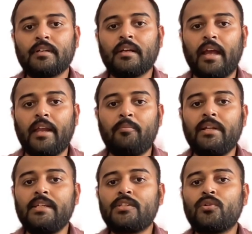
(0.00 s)
And
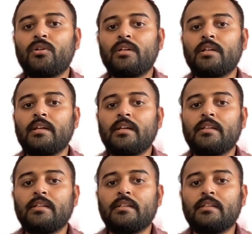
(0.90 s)
please note,
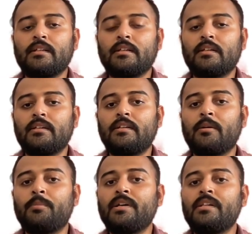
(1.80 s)
the
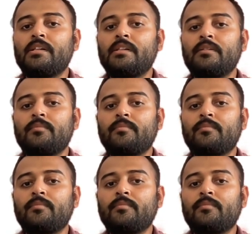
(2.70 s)
double